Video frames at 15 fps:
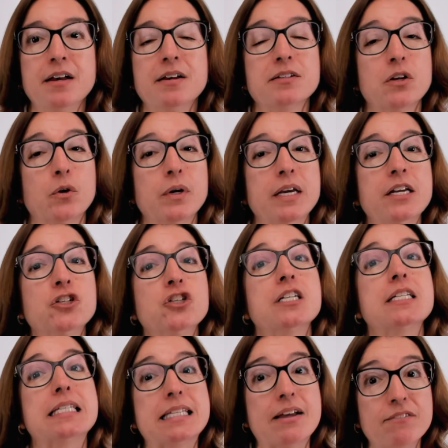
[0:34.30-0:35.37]
So each
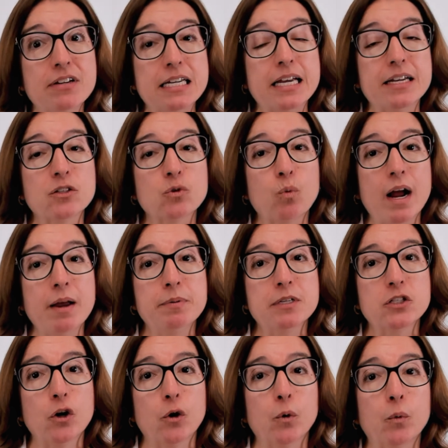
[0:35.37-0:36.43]
70S
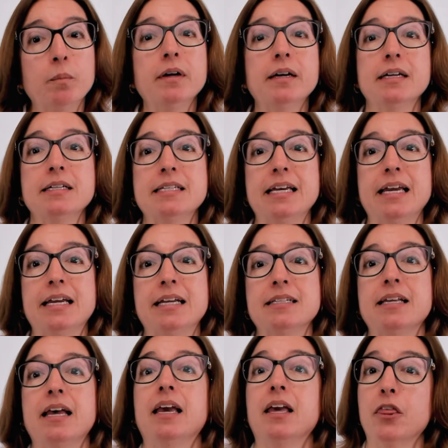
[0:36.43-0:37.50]
ribosome contains
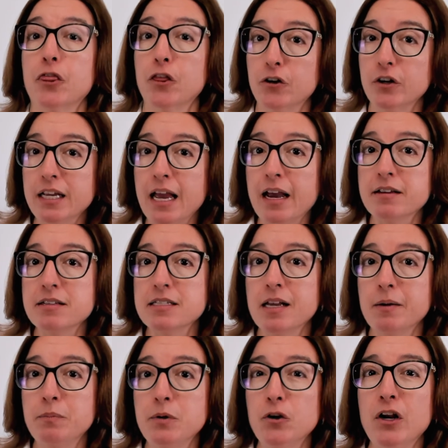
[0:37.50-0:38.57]
a 30S
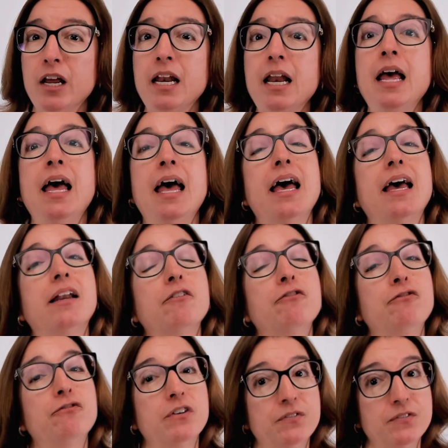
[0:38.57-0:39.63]
subunit and a
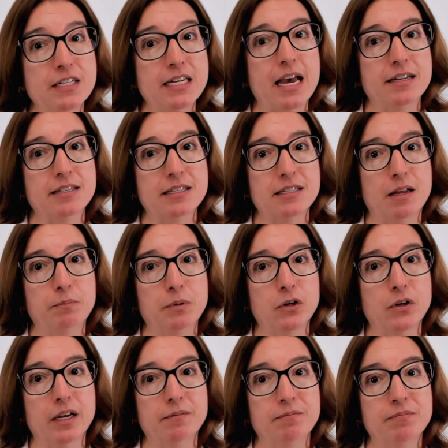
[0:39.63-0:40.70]
50S
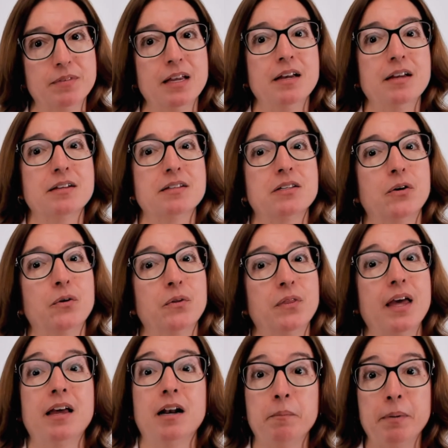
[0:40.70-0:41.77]
subunit. So
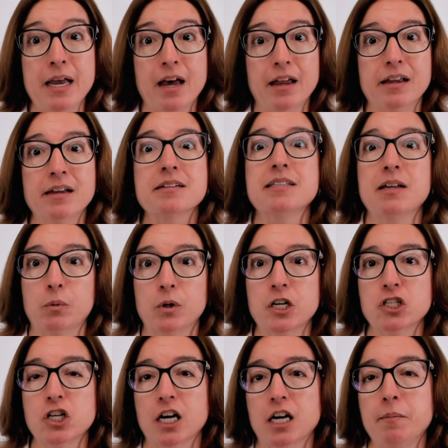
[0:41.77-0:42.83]
the antibiotics that we're going
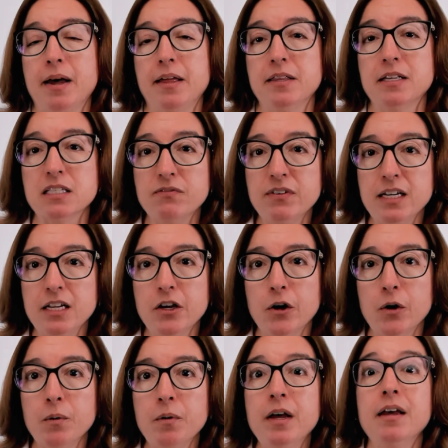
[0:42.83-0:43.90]
to talk about in this
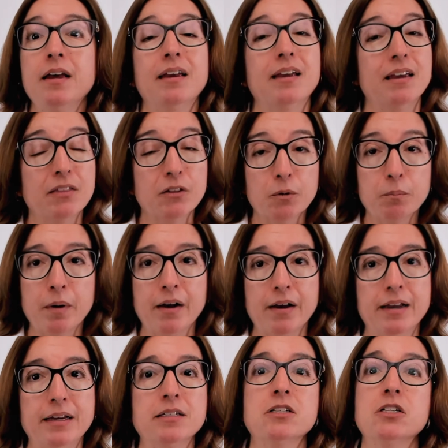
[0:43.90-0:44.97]
video either
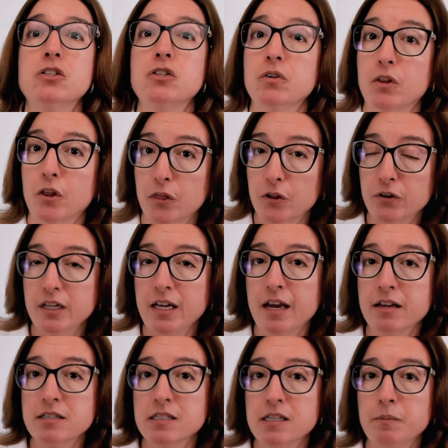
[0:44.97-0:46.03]
bind to the
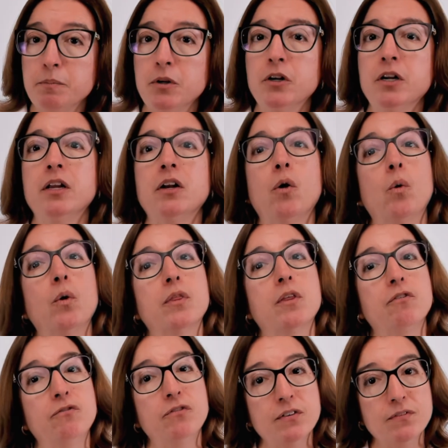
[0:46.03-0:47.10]
30S subunit or the
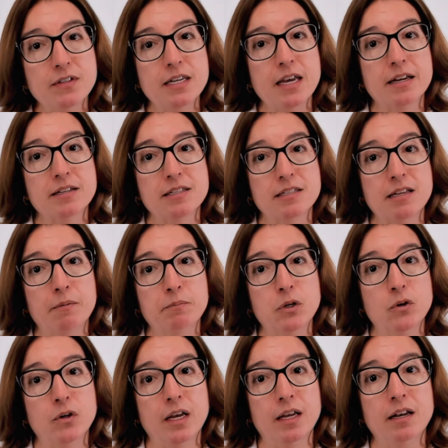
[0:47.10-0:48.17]
50S
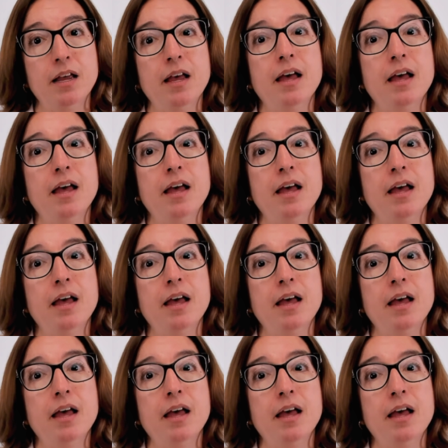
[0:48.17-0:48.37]
subunit